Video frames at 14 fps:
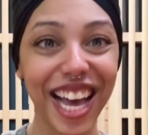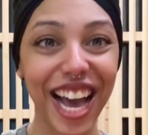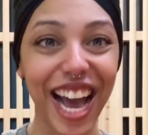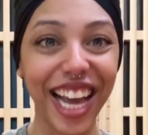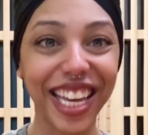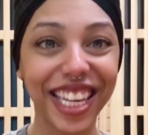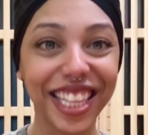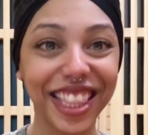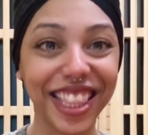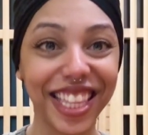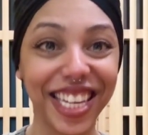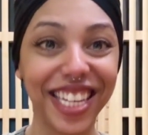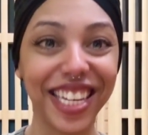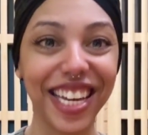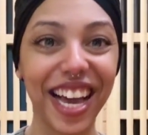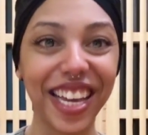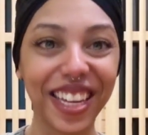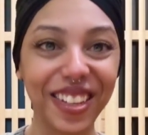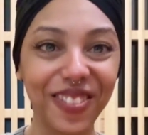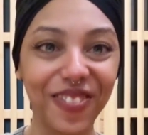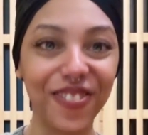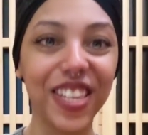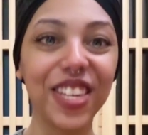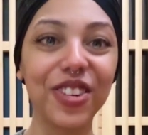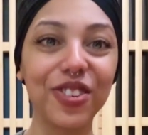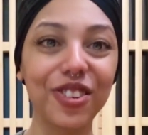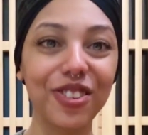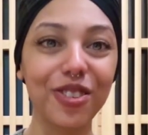I can think, I can
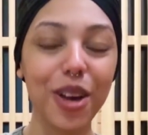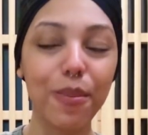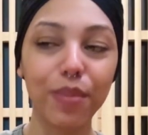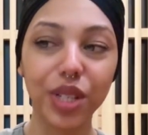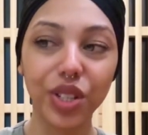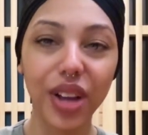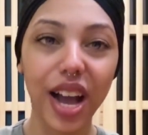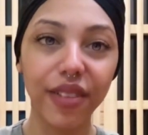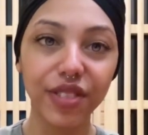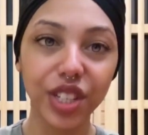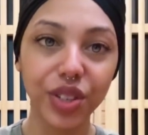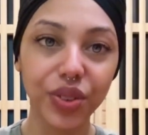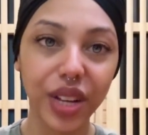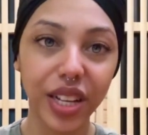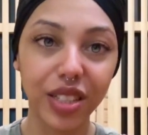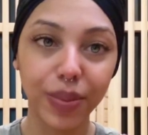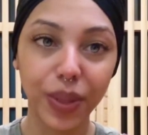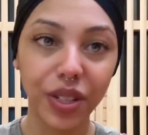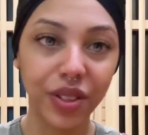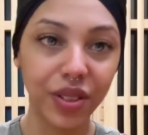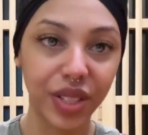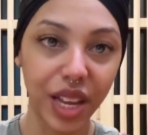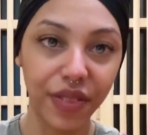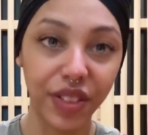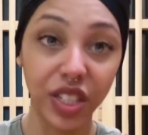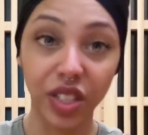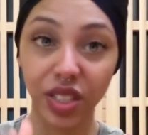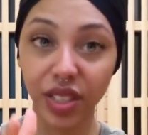feel, but you have to create a spirit of safety.
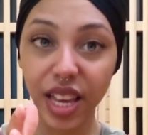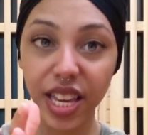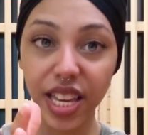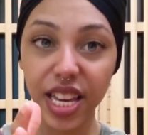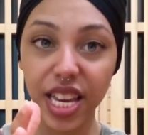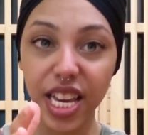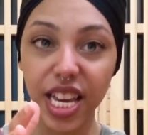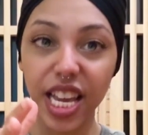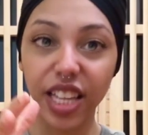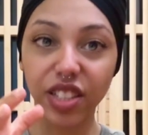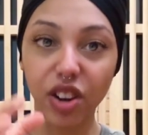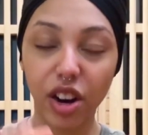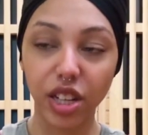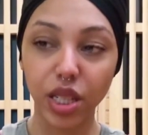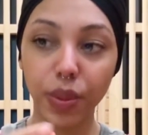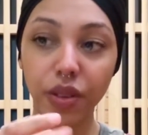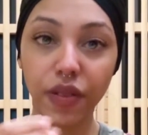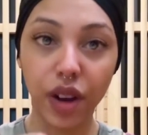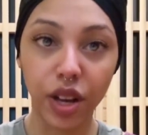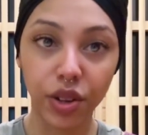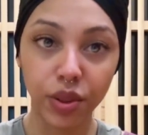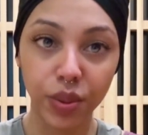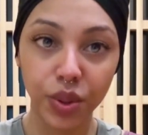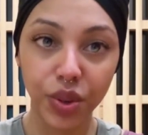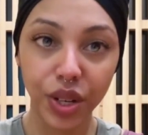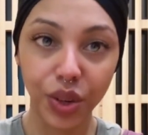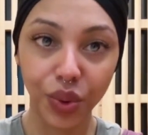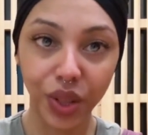Just like it's hard to be vulnerable
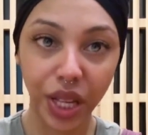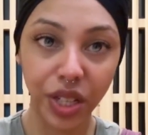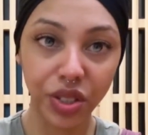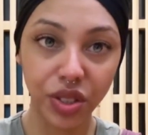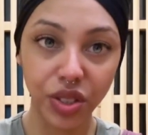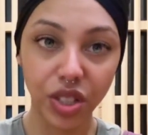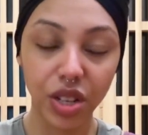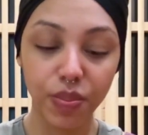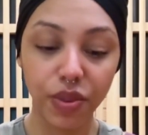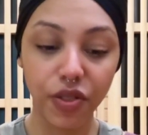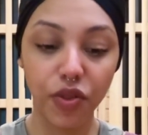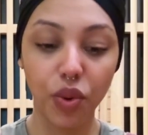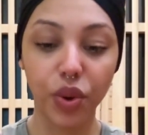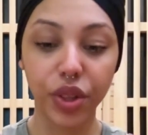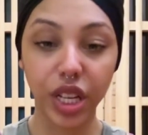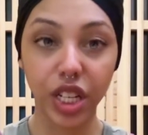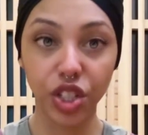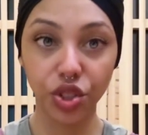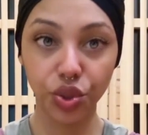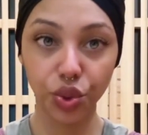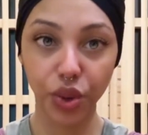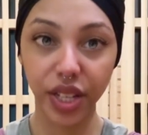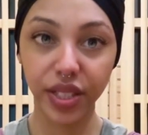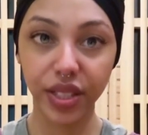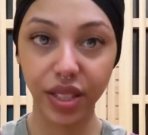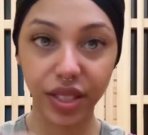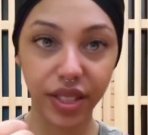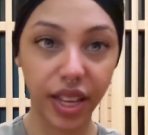in a relationship before there's trust
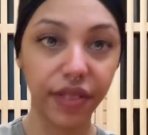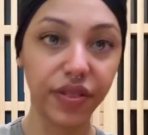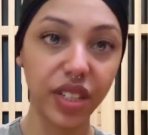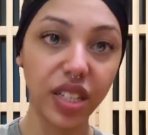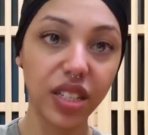and safety,